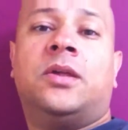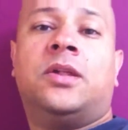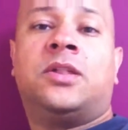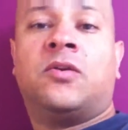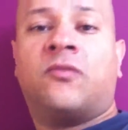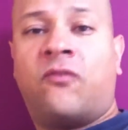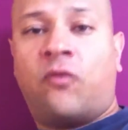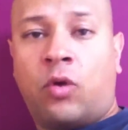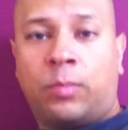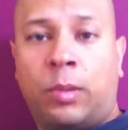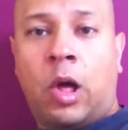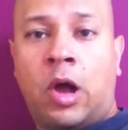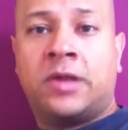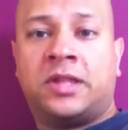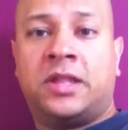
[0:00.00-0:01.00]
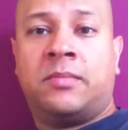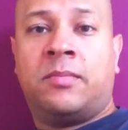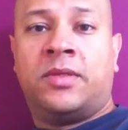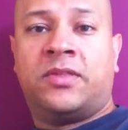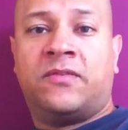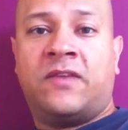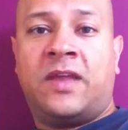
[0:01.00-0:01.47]
So 4 blogs in the
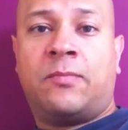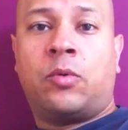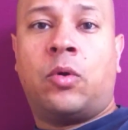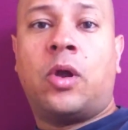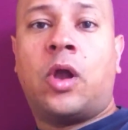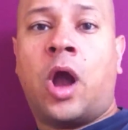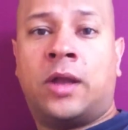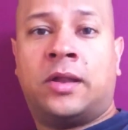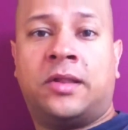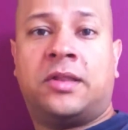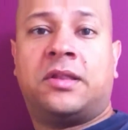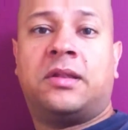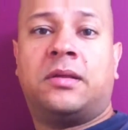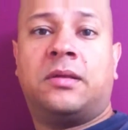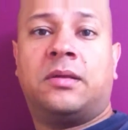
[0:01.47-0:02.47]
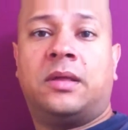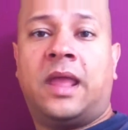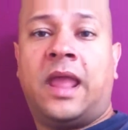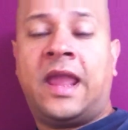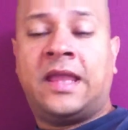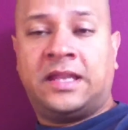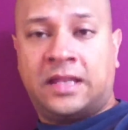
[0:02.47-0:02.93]
month of April got us
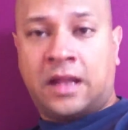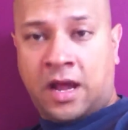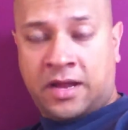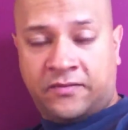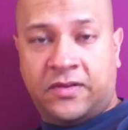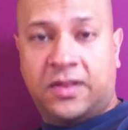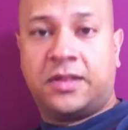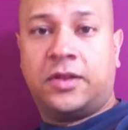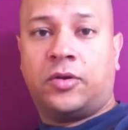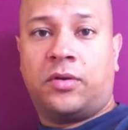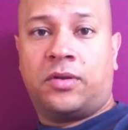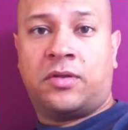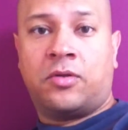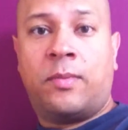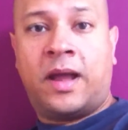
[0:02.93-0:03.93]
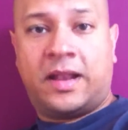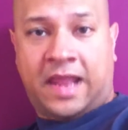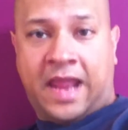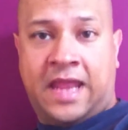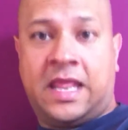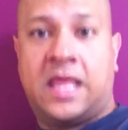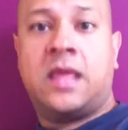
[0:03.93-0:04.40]
89 visitors. So about
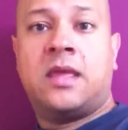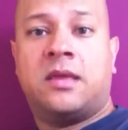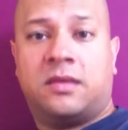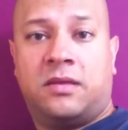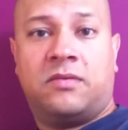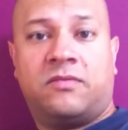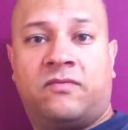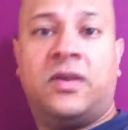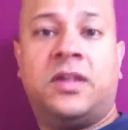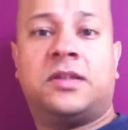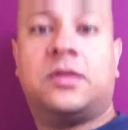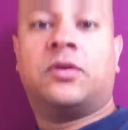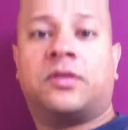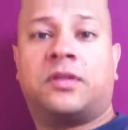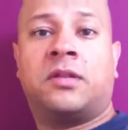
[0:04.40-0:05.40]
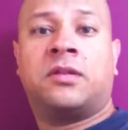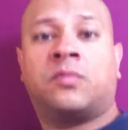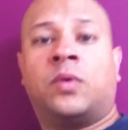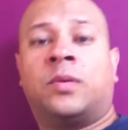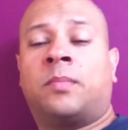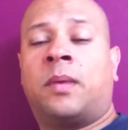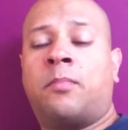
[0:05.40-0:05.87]
80 visitors is
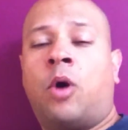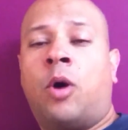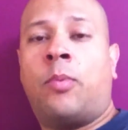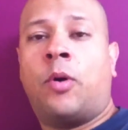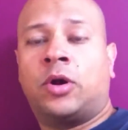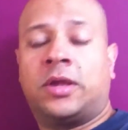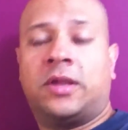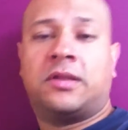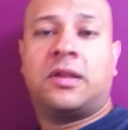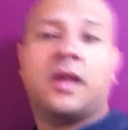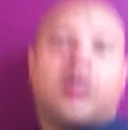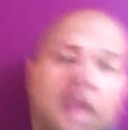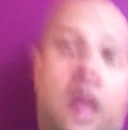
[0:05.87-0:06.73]
what my ballpark is.